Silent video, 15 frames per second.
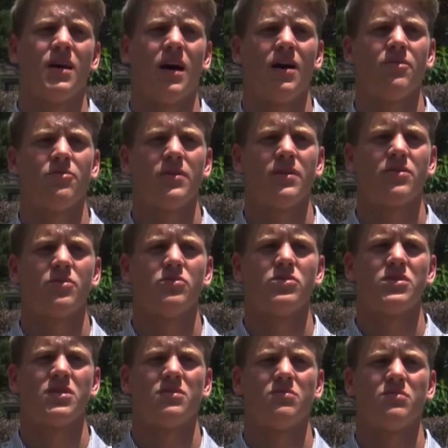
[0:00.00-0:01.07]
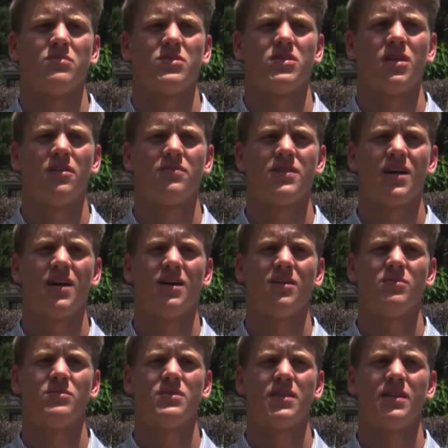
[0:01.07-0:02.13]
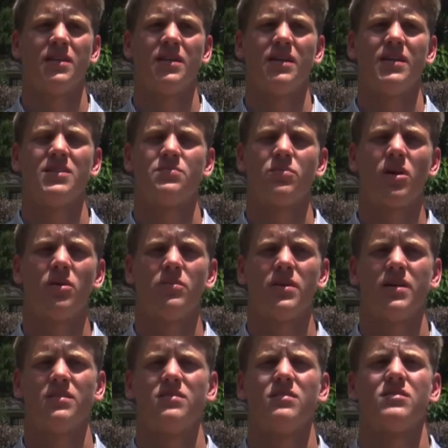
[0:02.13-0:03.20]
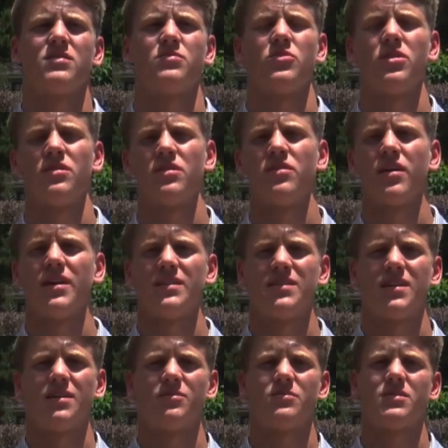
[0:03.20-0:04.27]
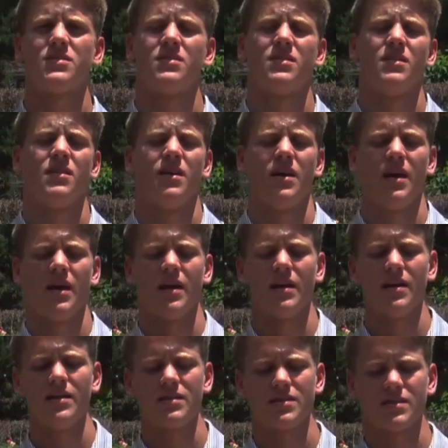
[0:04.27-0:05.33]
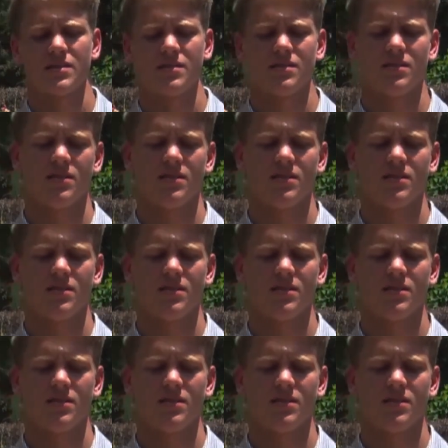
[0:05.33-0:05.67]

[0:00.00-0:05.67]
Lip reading: I've went through some tough times, and then He's brought me into some really great times, and He's